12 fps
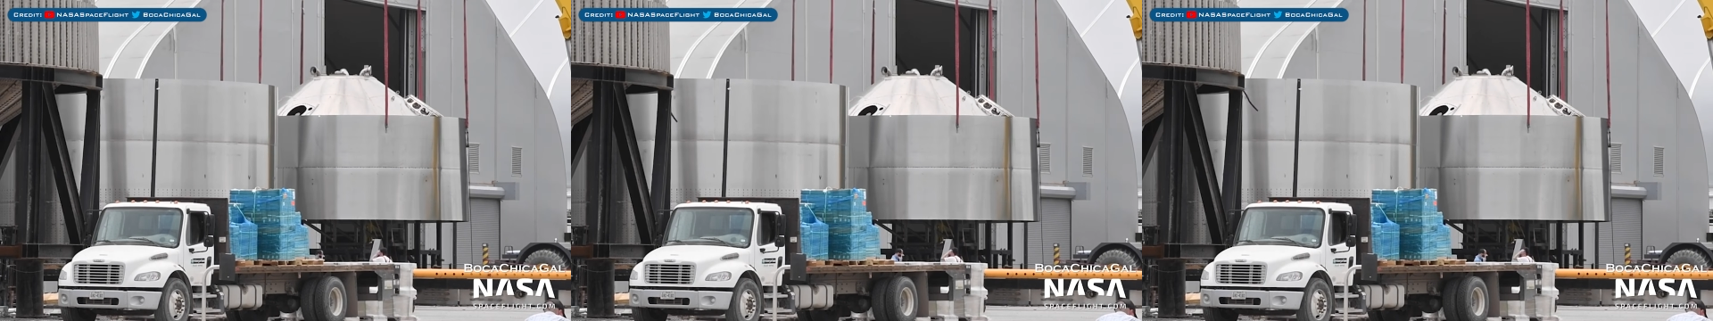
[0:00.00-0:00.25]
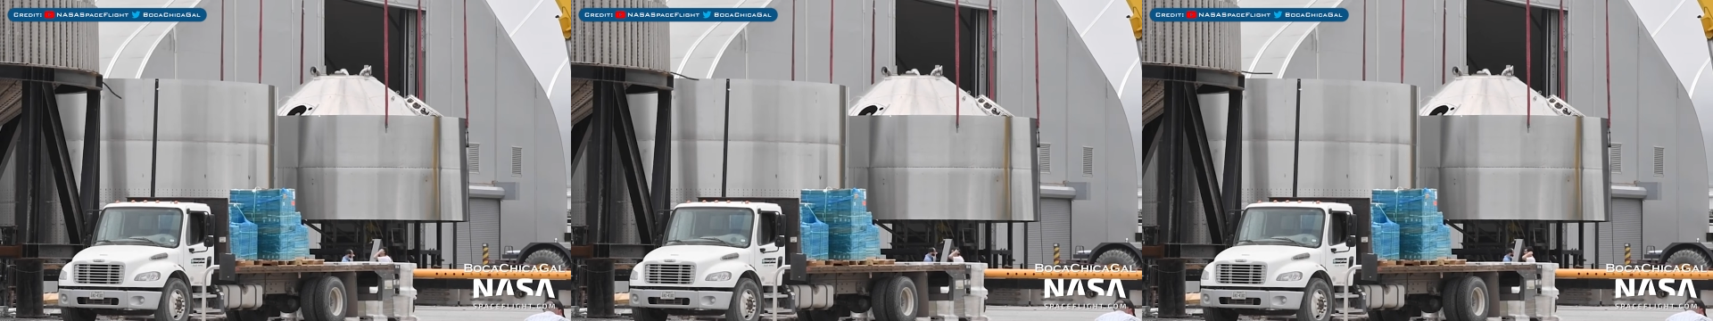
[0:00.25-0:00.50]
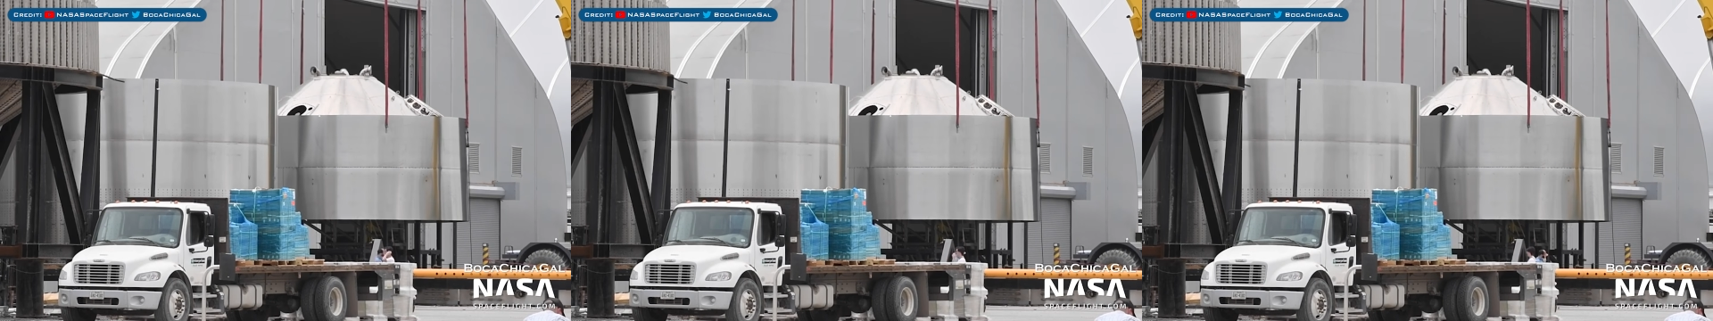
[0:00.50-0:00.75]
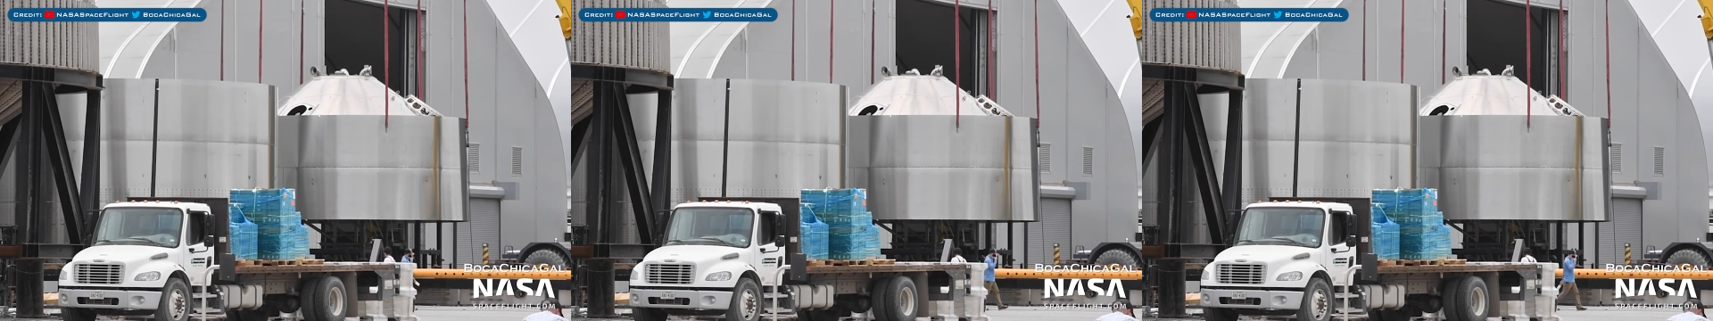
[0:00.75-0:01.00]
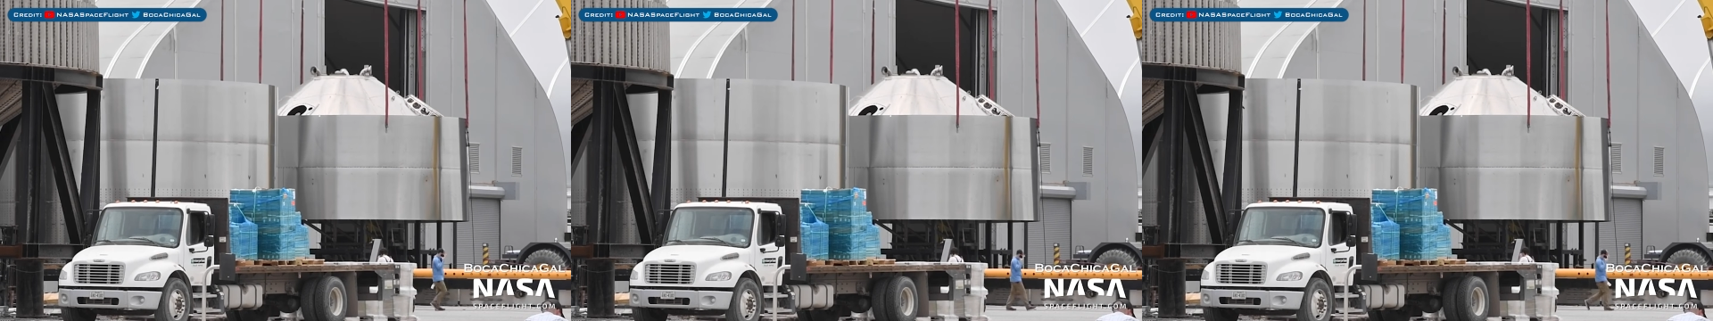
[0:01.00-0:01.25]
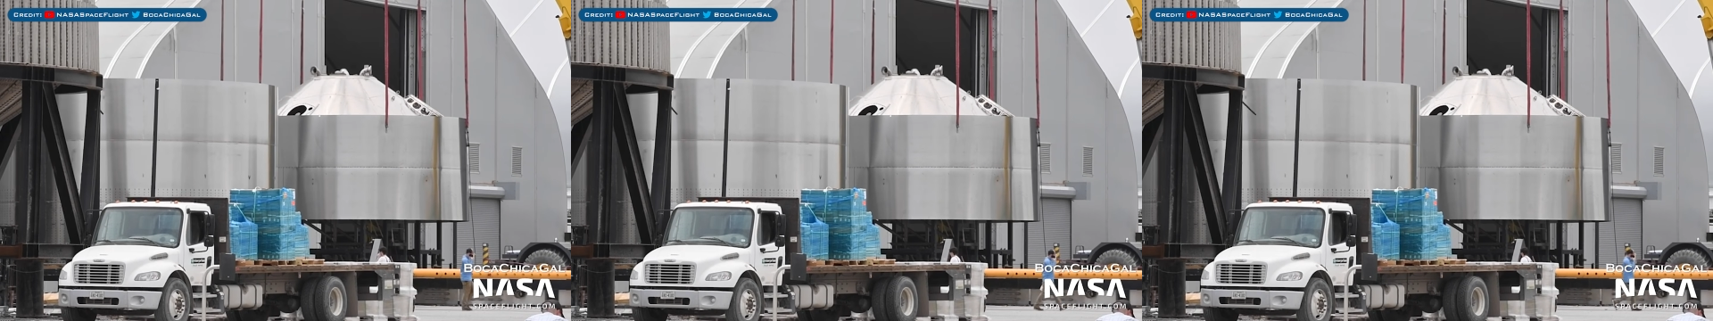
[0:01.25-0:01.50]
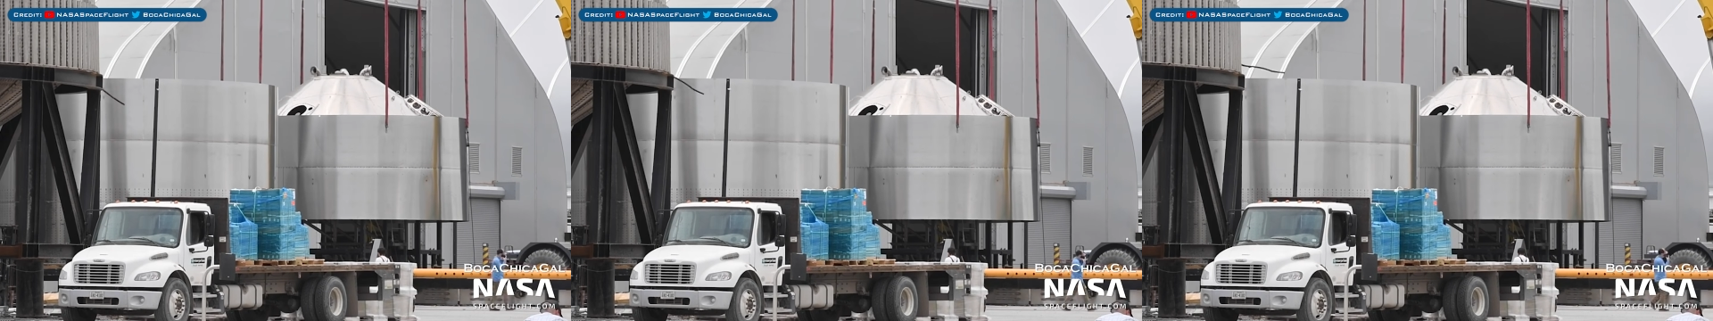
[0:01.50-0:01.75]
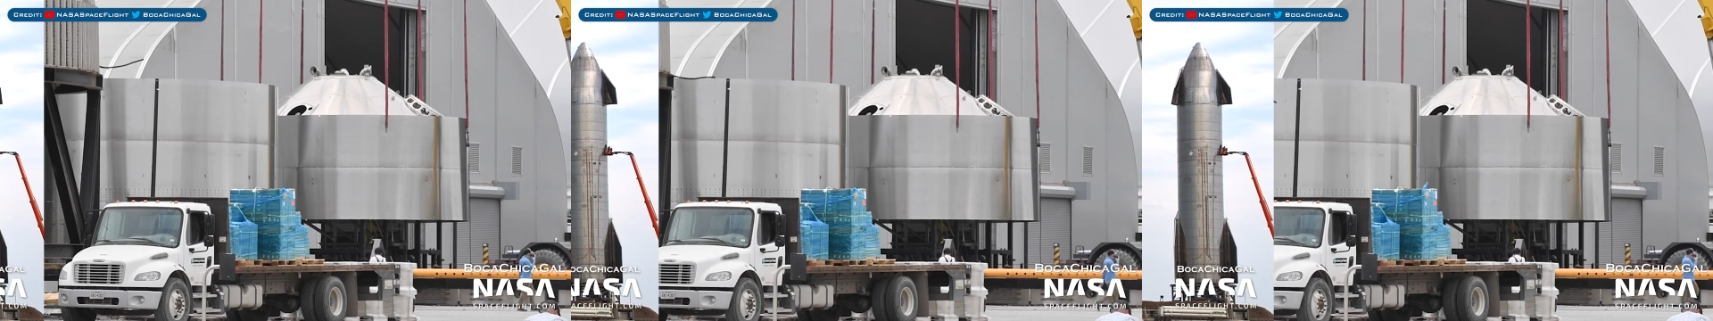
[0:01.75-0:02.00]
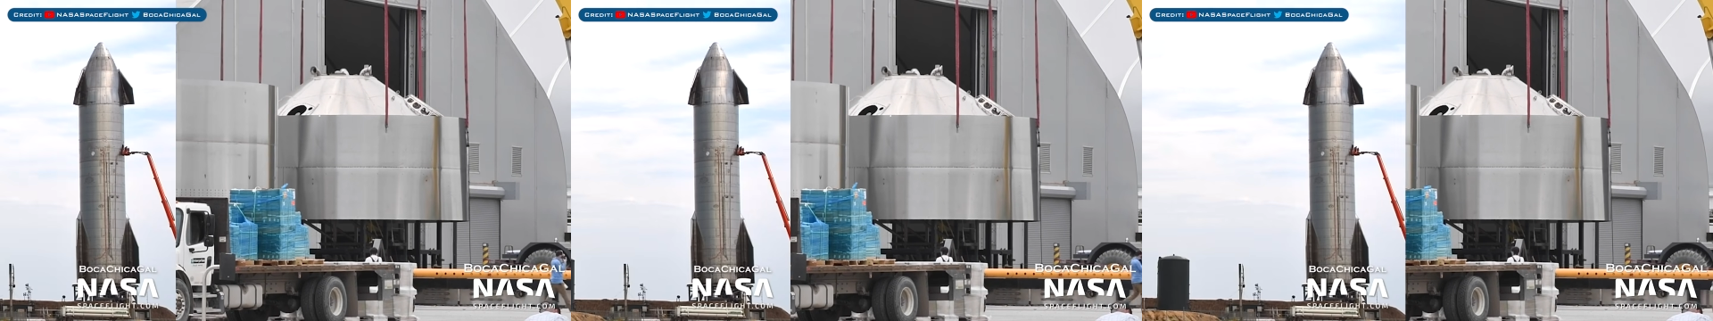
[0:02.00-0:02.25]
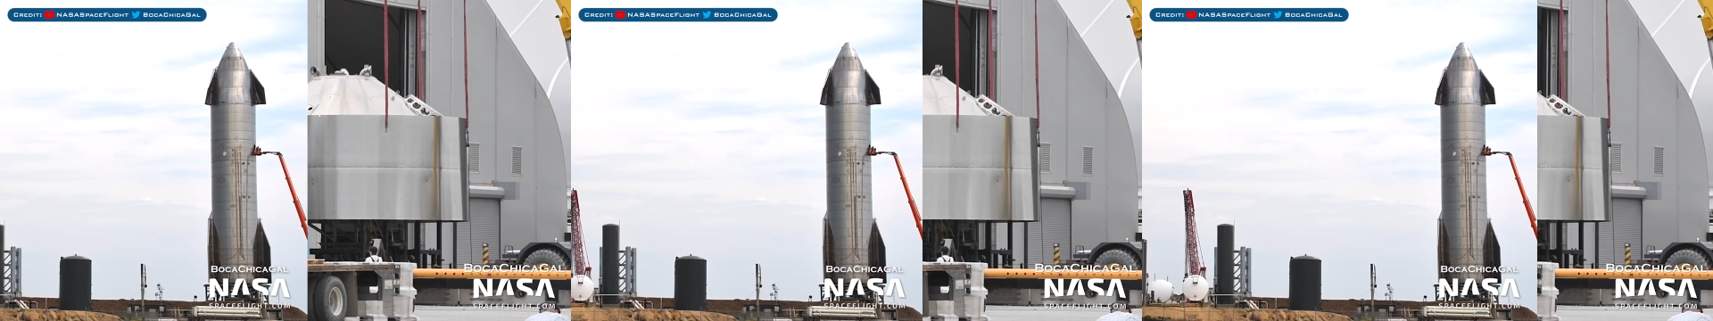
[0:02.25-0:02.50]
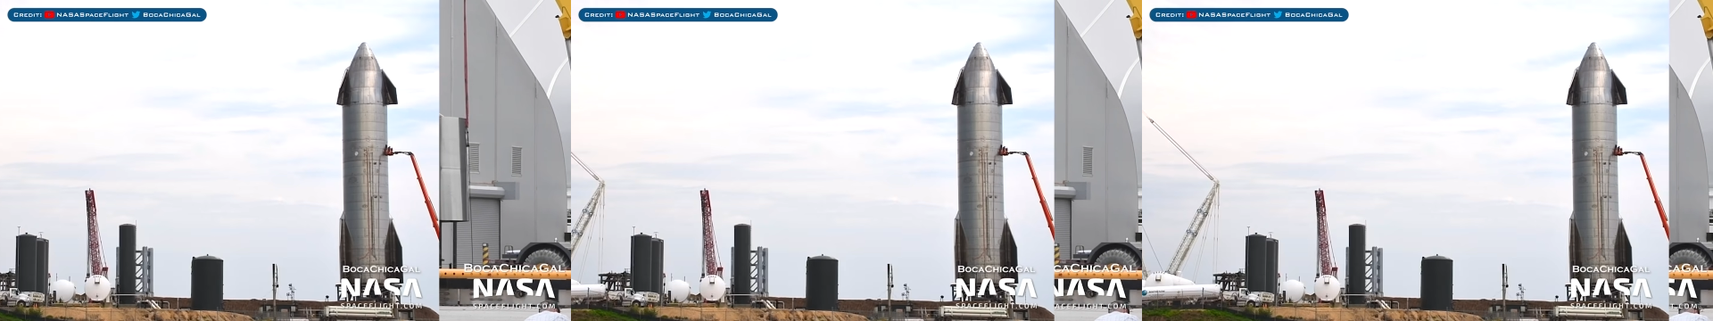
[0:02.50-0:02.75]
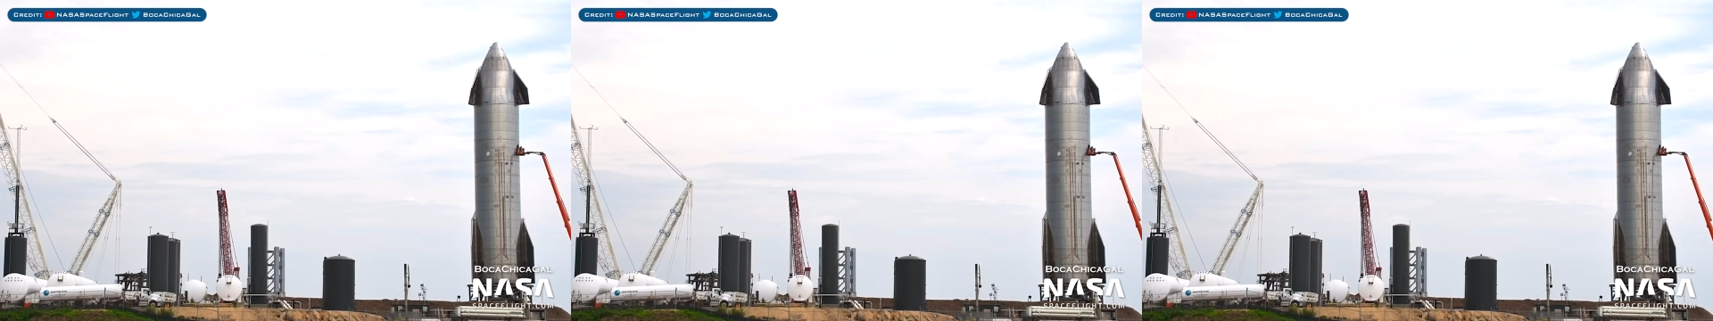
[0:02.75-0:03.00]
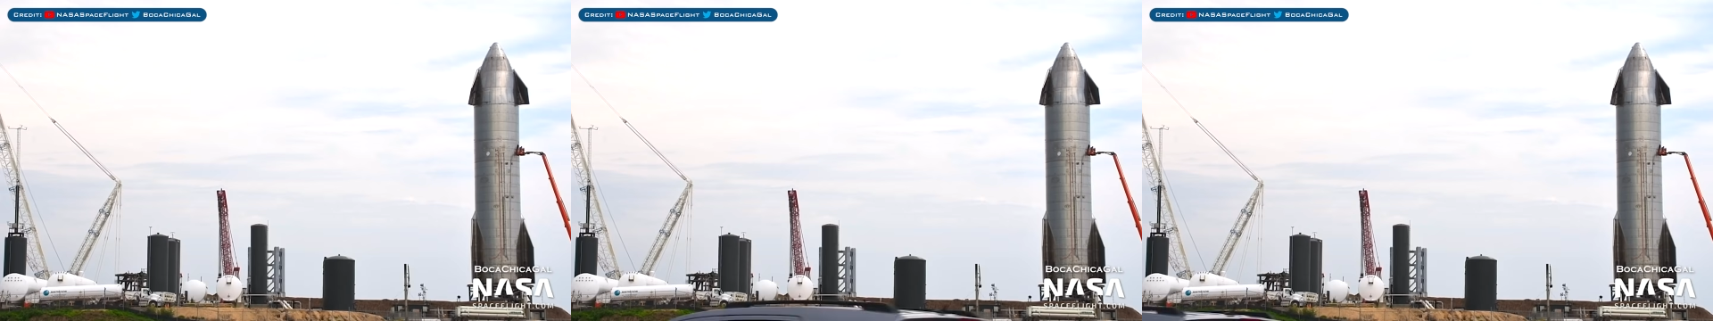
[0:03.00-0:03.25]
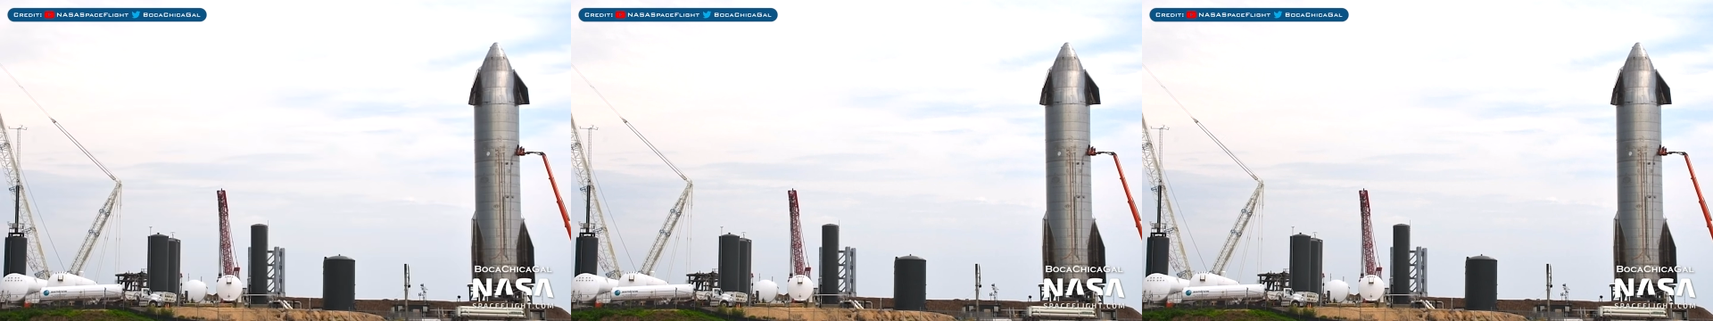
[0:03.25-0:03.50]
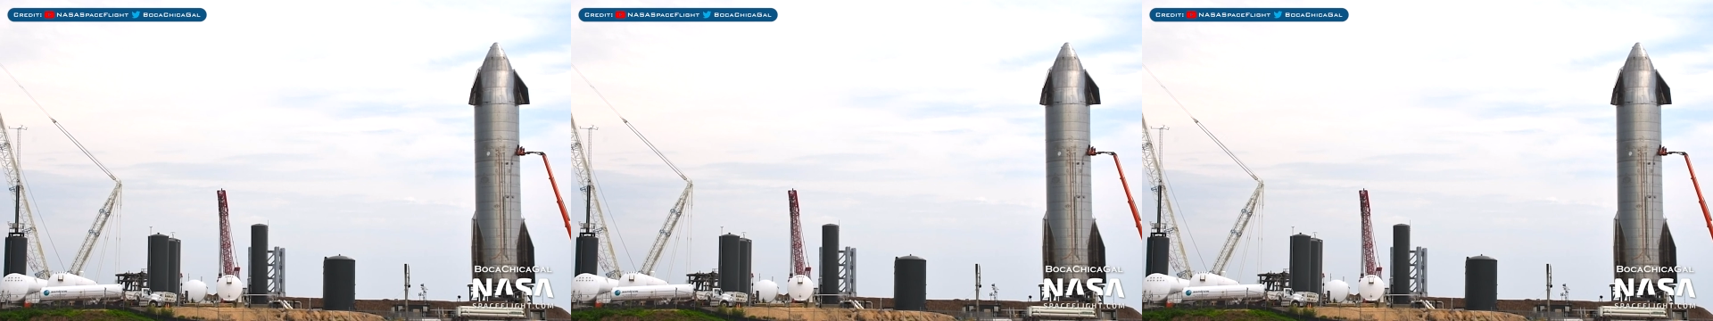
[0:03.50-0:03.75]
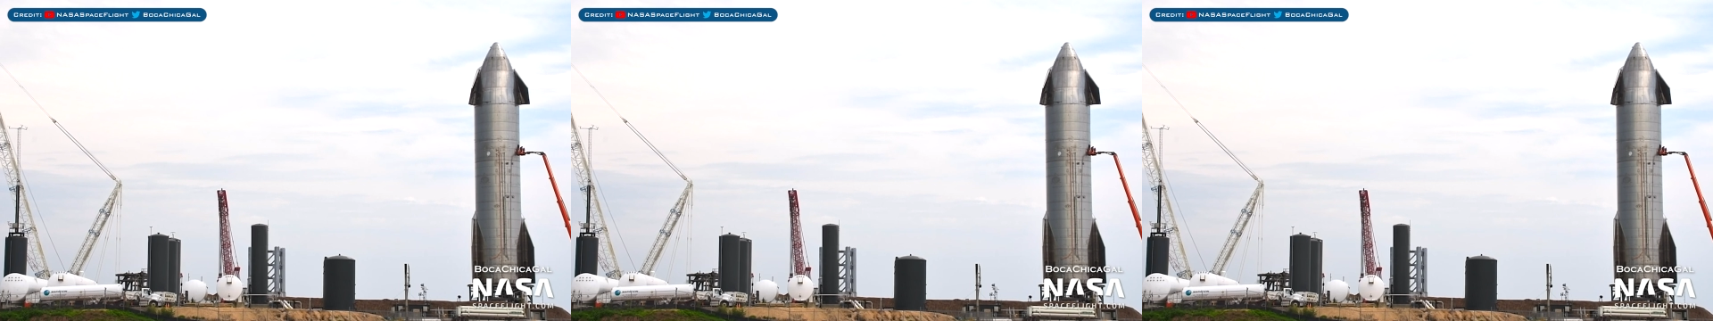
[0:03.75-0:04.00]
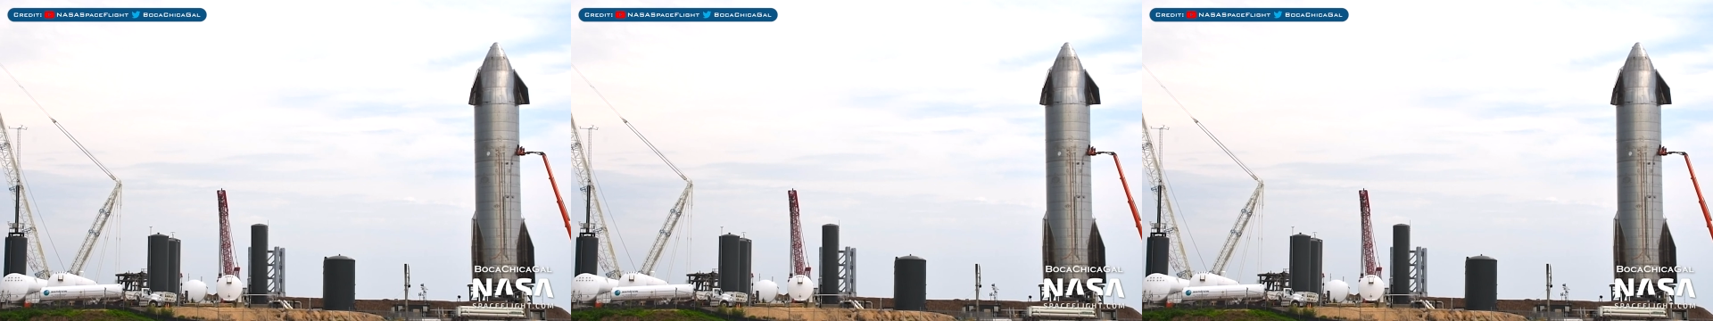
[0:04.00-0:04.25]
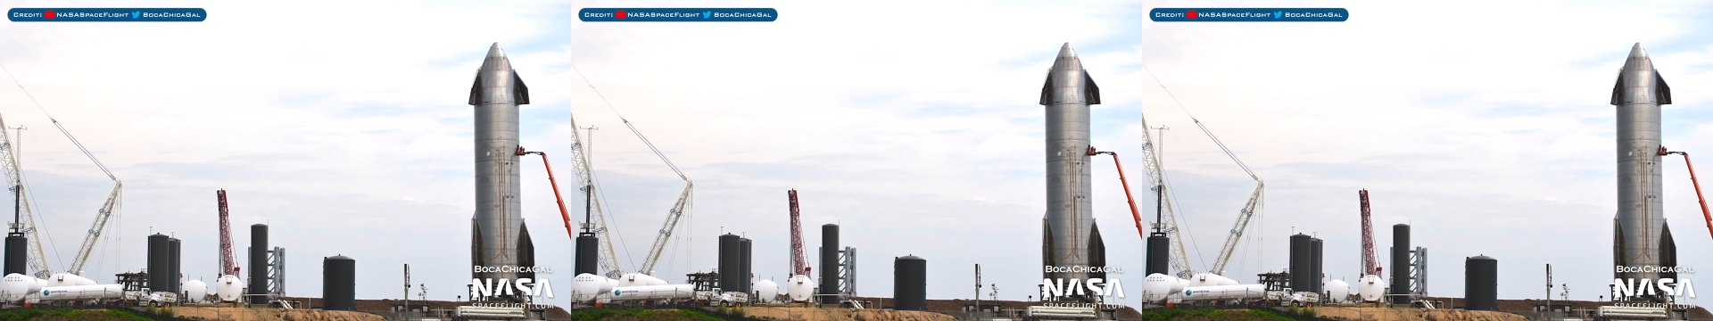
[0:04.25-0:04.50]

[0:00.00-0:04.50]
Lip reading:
Nobody's mouth can be seen.